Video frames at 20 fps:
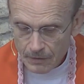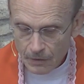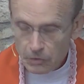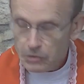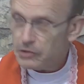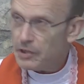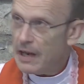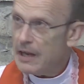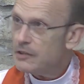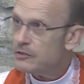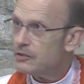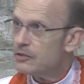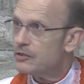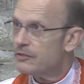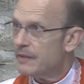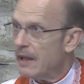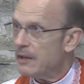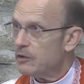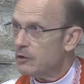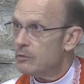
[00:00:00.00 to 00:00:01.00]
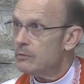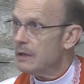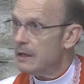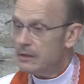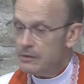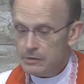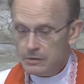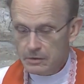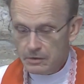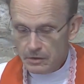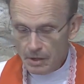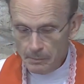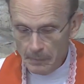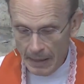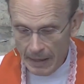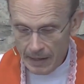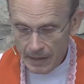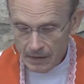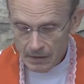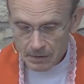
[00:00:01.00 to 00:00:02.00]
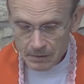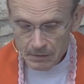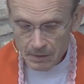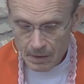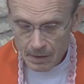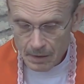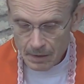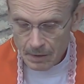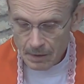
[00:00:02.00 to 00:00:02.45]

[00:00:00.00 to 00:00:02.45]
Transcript: There's changes that you need to make, and